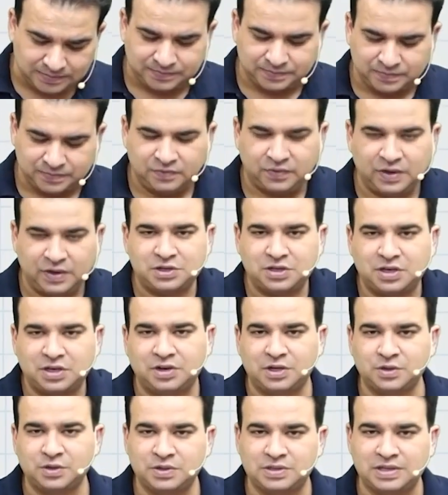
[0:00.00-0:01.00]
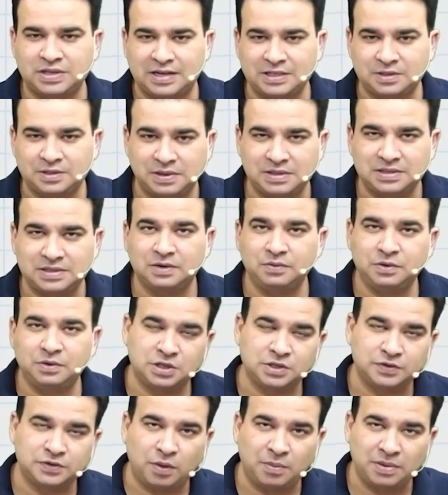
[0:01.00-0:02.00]
fascia transversalis muscle which
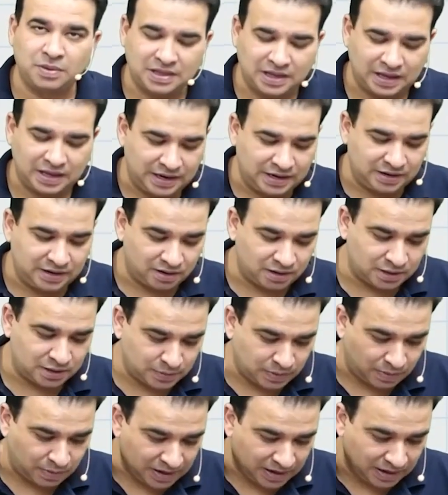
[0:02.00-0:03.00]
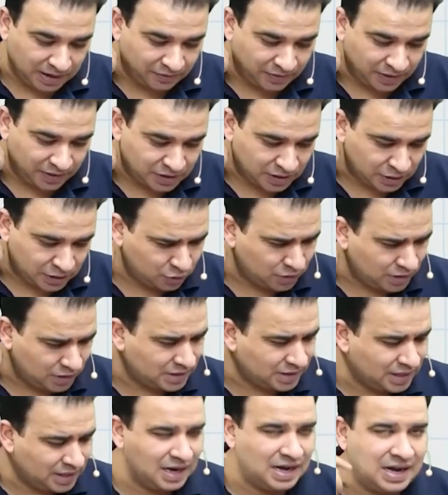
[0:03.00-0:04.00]
is forming the internal spermatic fascia. So these are
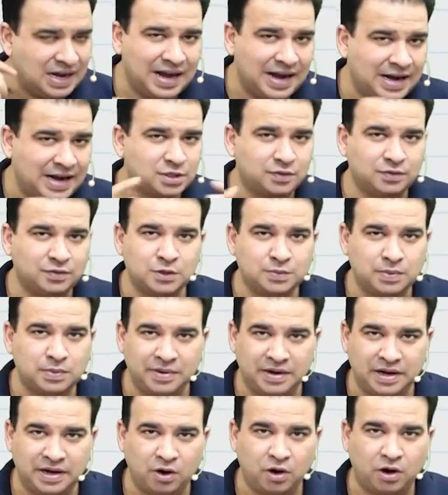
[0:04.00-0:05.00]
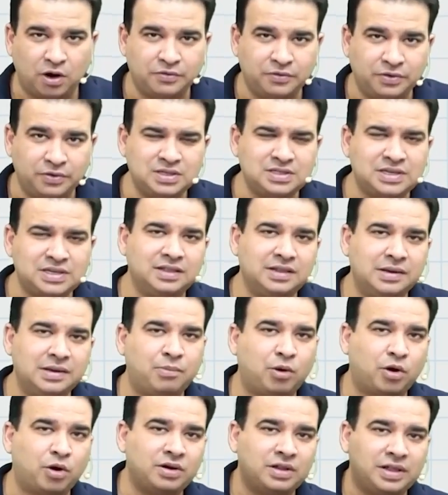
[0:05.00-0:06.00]
the layers of the spermatic cord first, and the
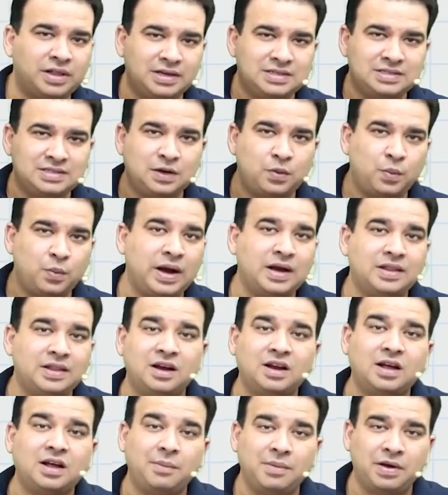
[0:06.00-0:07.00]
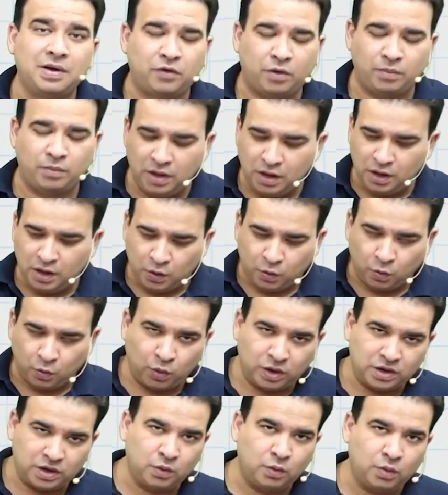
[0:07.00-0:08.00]
important thing is that where they're coming from.
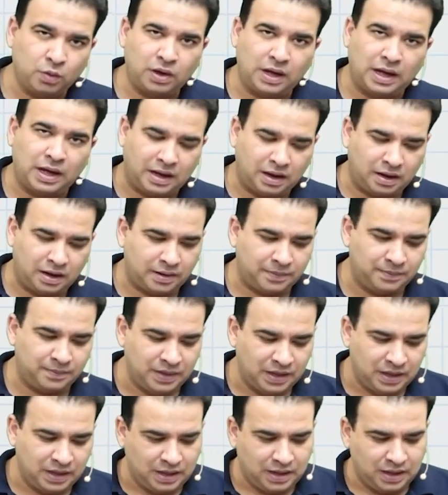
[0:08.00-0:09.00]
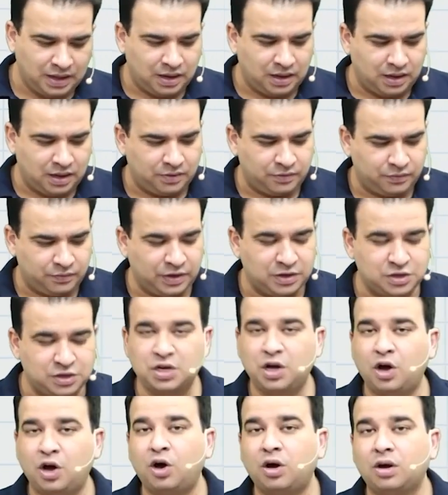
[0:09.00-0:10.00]
What
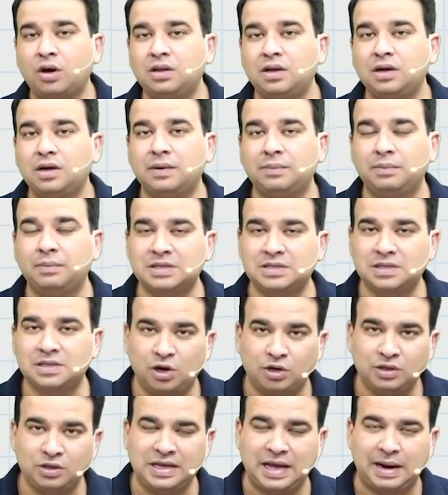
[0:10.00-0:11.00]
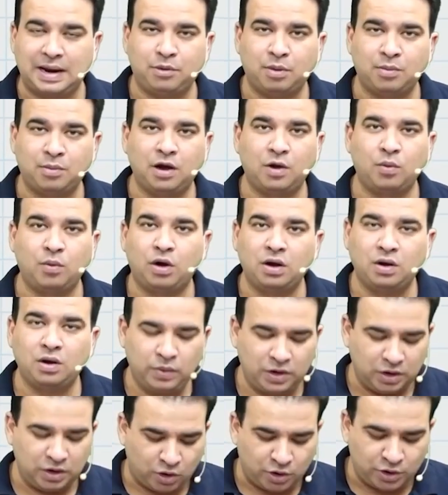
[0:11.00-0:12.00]
fascia or the muscle on the abdominal wall
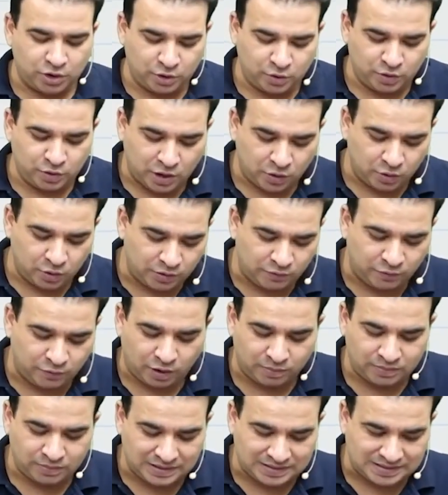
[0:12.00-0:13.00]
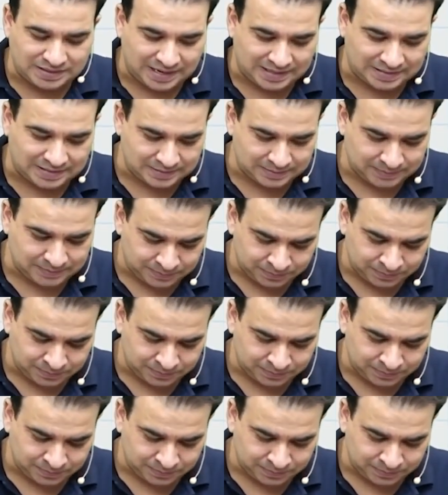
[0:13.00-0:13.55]
will continue down to form these layers.